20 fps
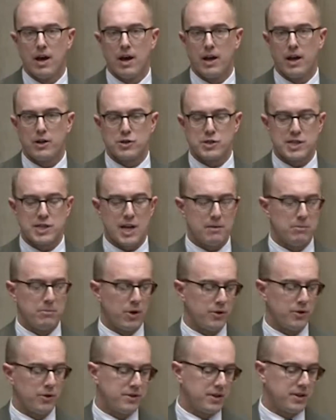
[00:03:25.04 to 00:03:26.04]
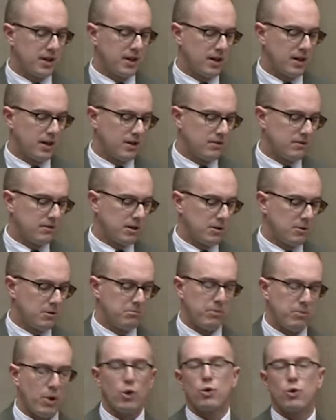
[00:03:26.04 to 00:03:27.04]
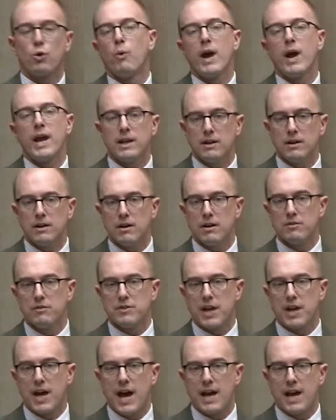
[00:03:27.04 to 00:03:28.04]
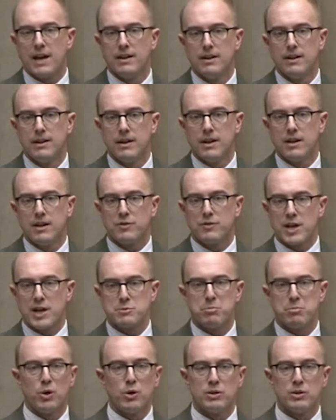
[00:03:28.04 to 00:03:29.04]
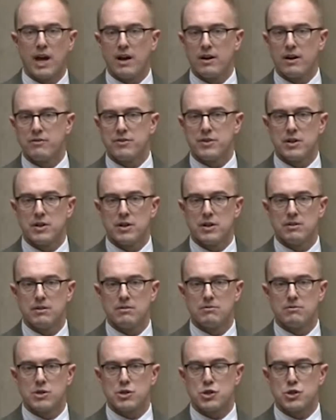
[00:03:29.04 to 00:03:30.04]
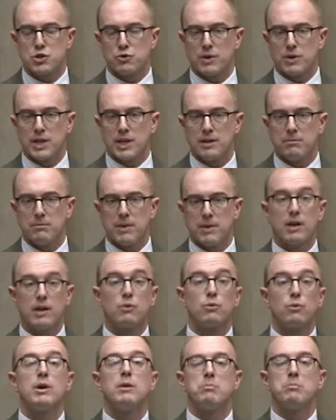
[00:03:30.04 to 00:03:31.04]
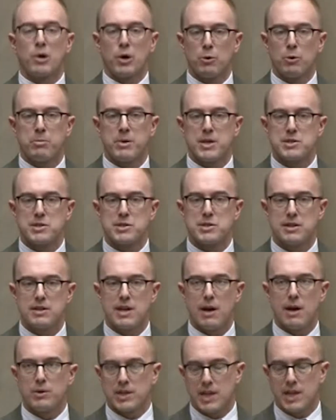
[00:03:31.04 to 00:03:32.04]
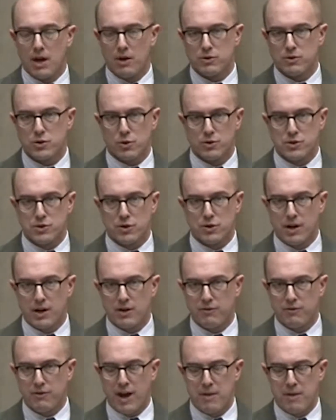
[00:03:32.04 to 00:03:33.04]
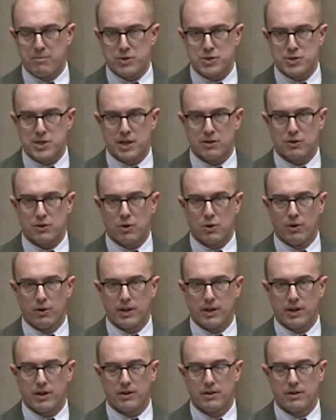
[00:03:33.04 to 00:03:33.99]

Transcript: You're saying both the bulk weight of that, if that's pulled out of the stream and repurposed, that would count towards your 85% goal here.